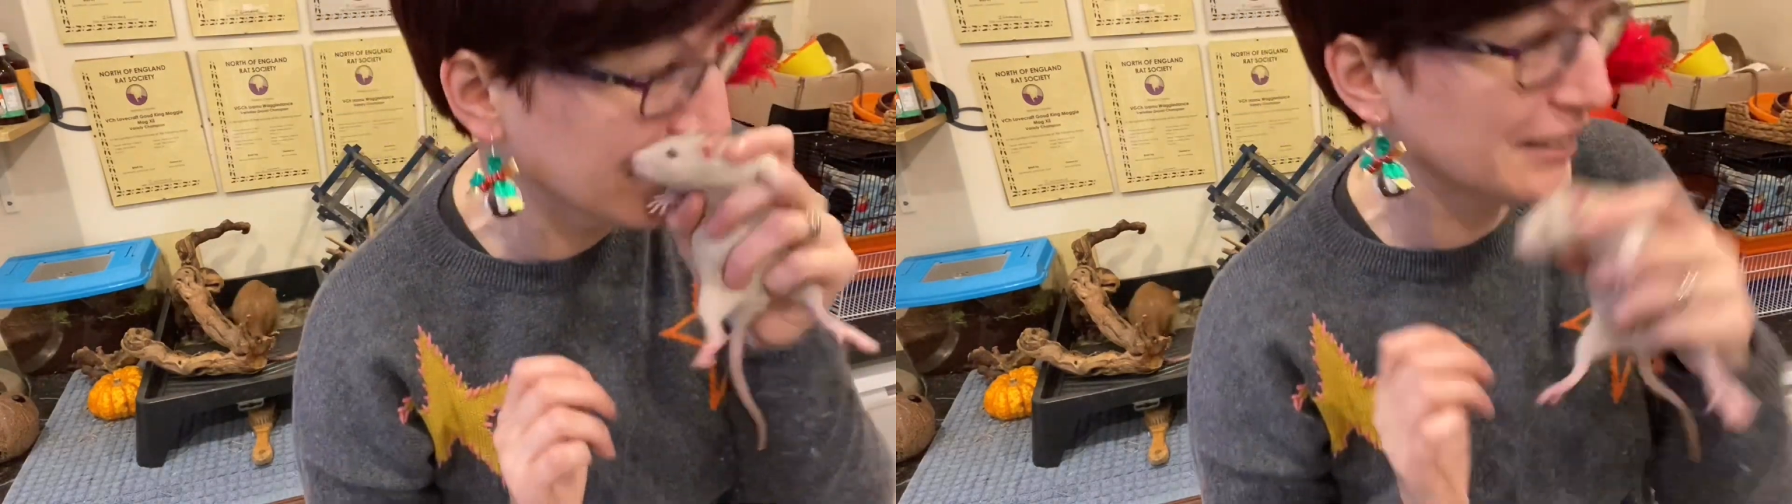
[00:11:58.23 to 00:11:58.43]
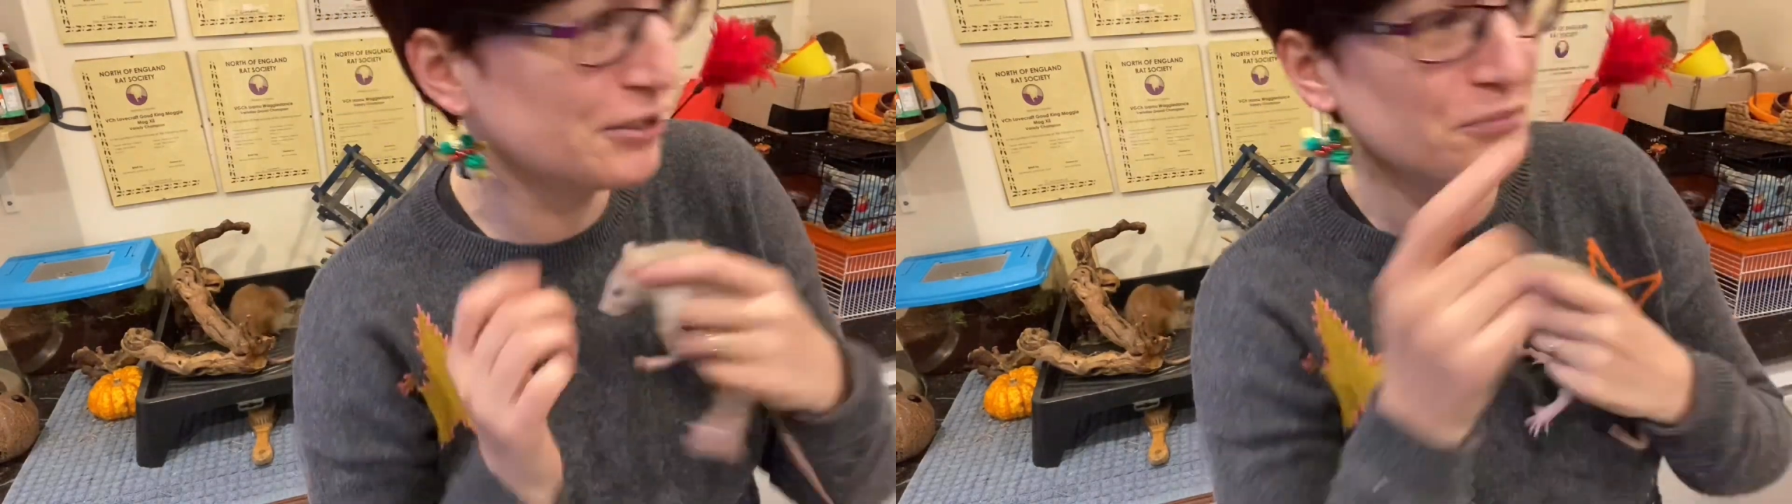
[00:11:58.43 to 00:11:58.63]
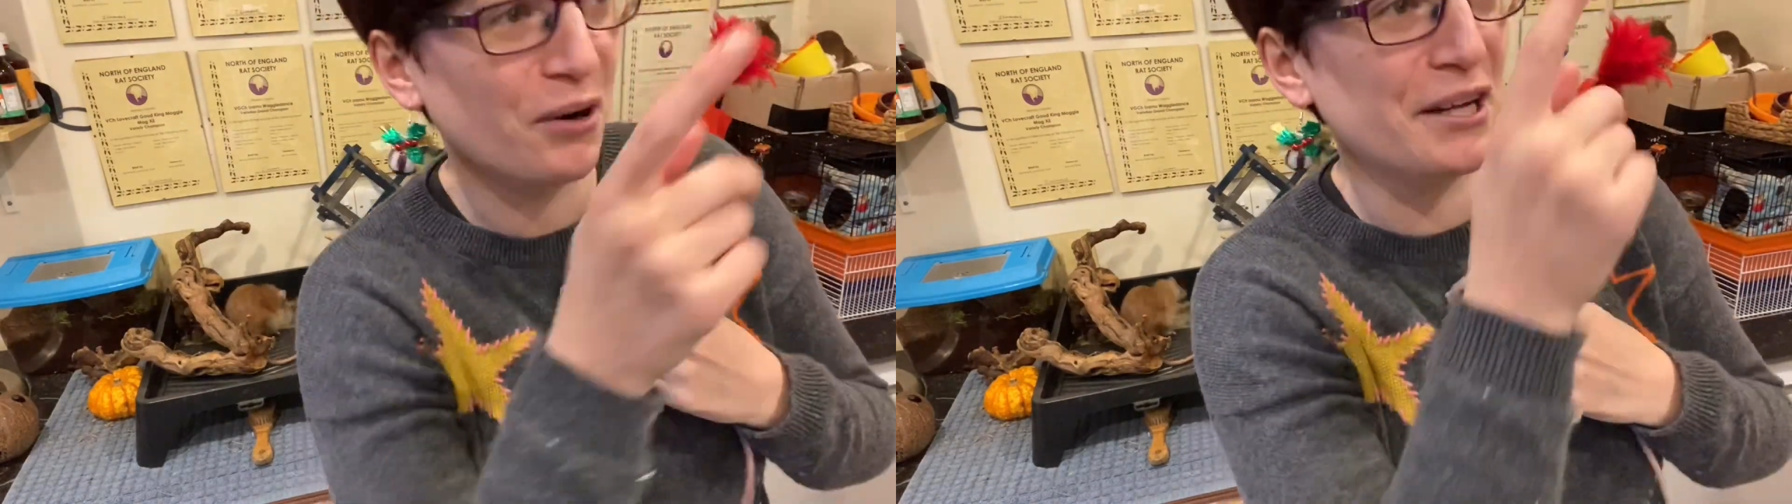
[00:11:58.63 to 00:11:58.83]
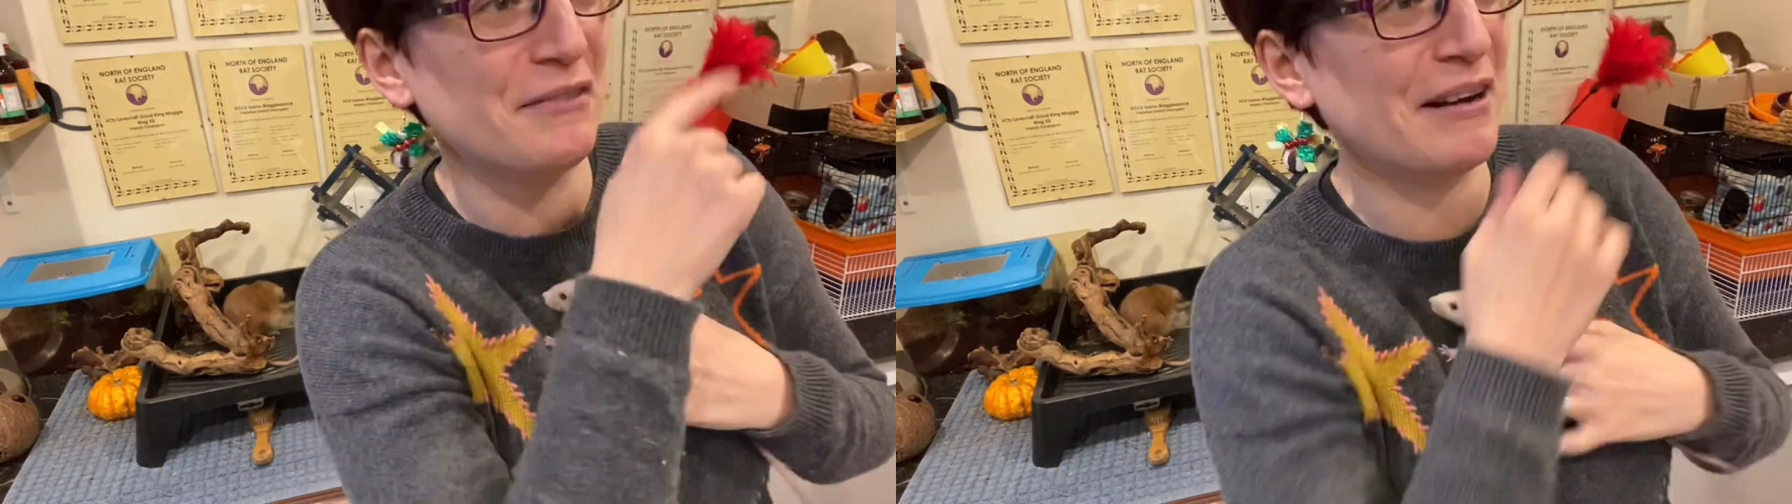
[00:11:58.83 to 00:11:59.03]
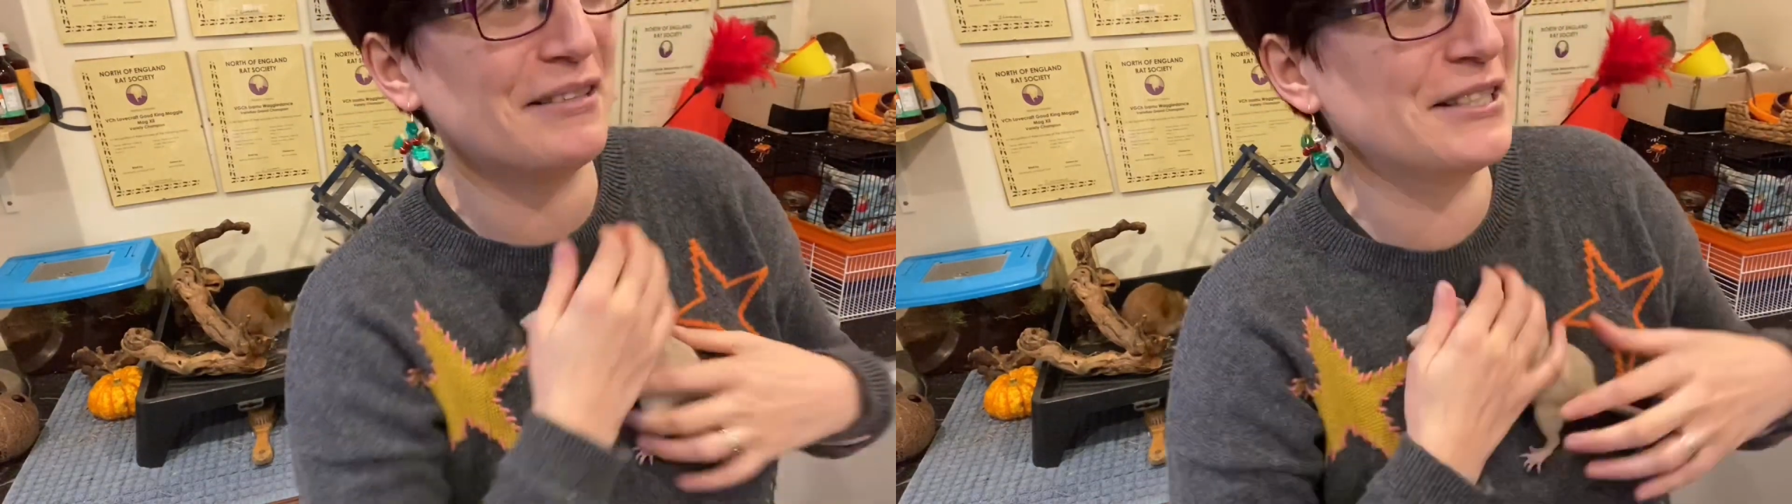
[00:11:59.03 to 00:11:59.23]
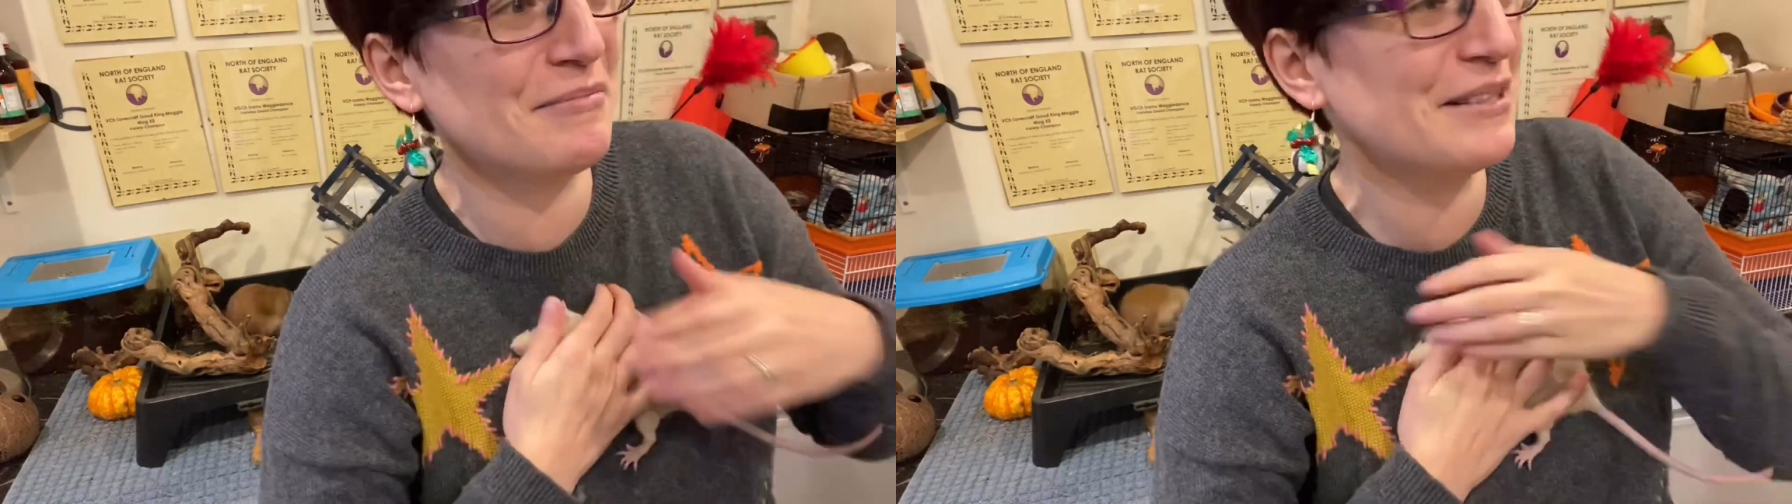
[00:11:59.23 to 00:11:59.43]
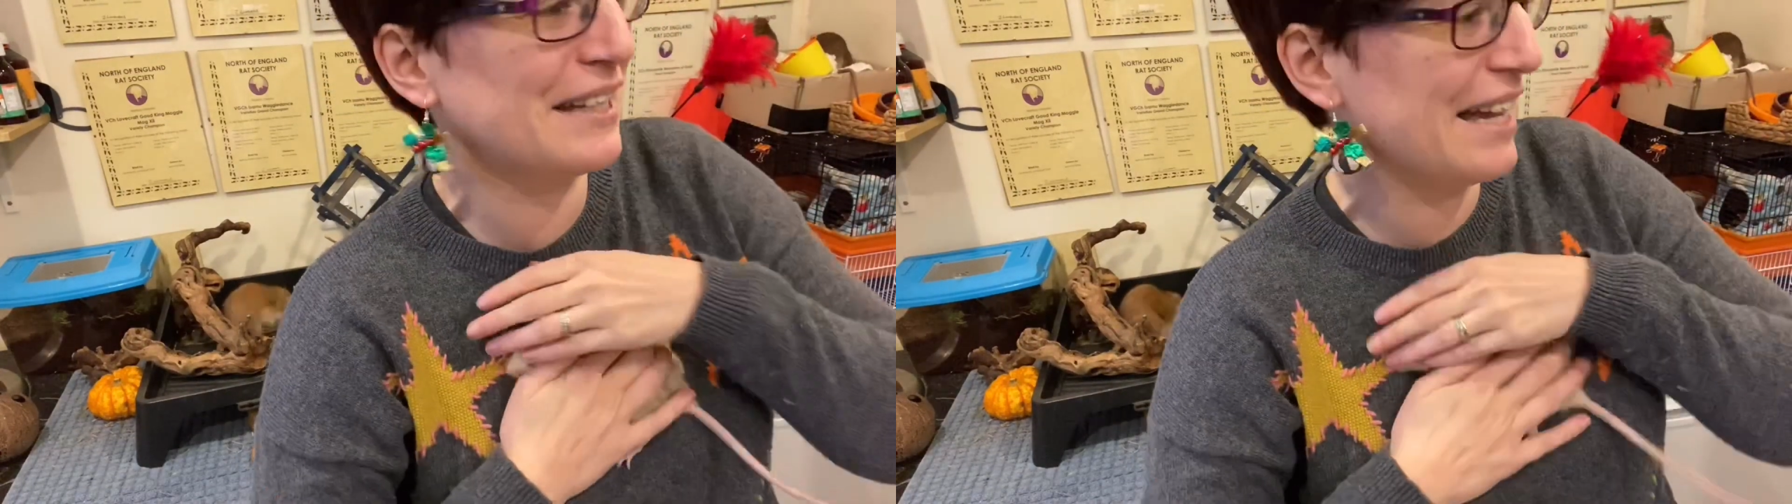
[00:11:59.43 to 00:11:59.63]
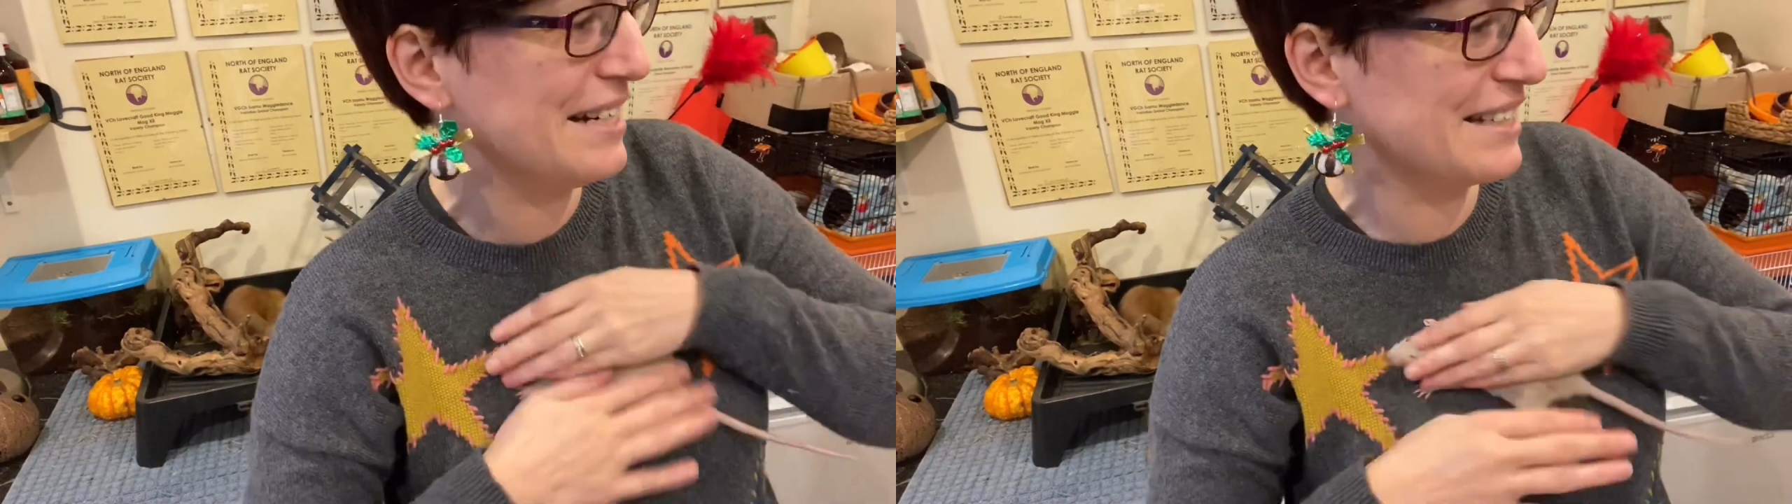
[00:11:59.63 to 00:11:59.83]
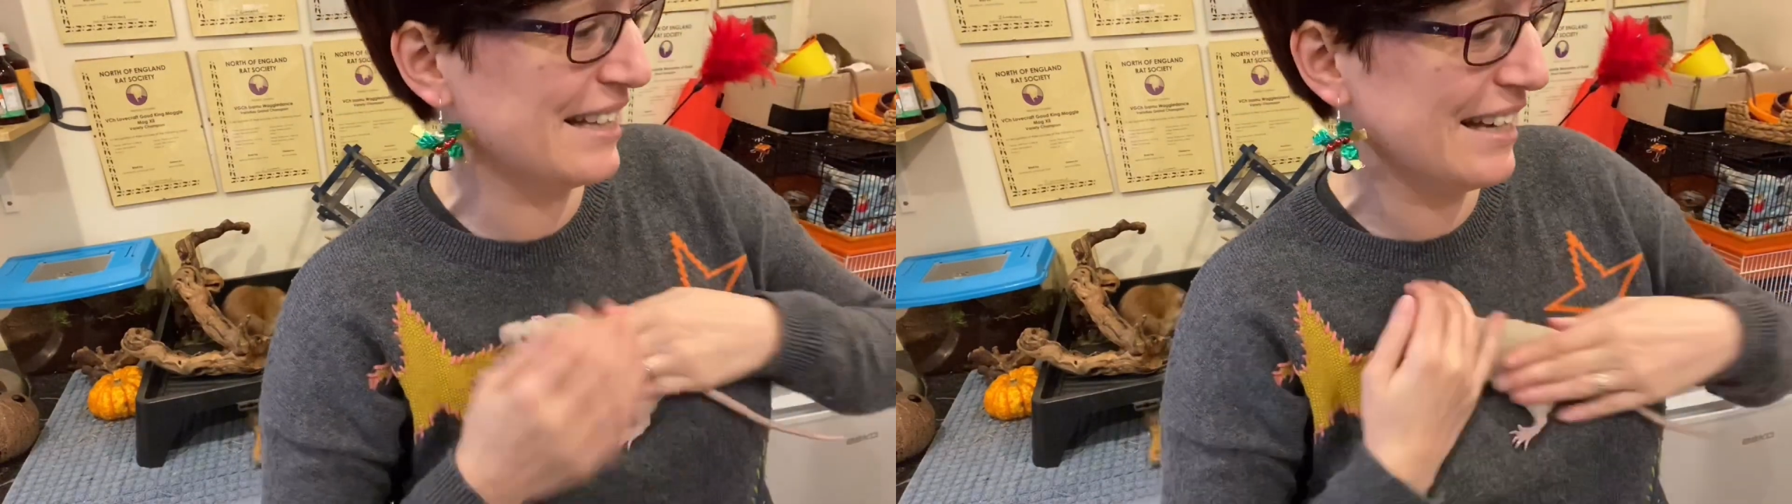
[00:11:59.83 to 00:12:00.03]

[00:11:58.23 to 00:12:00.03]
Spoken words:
Just walking around the top of the cage there.